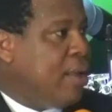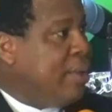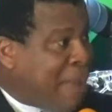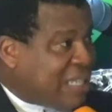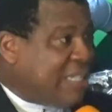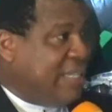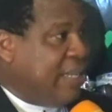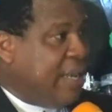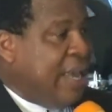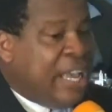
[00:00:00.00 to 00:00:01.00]
Imagine.
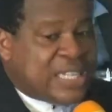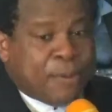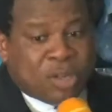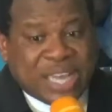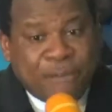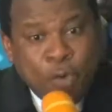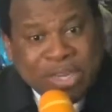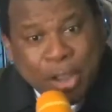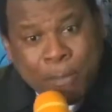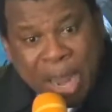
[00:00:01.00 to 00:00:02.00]
He said, because I've looked at
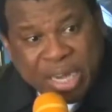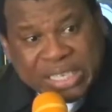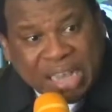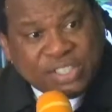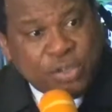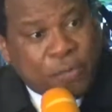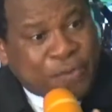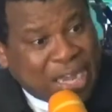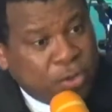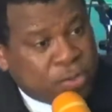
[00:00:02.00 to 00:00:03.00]
your marriage, I've seen your
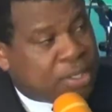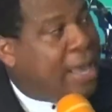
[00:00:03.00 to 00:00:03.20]
values,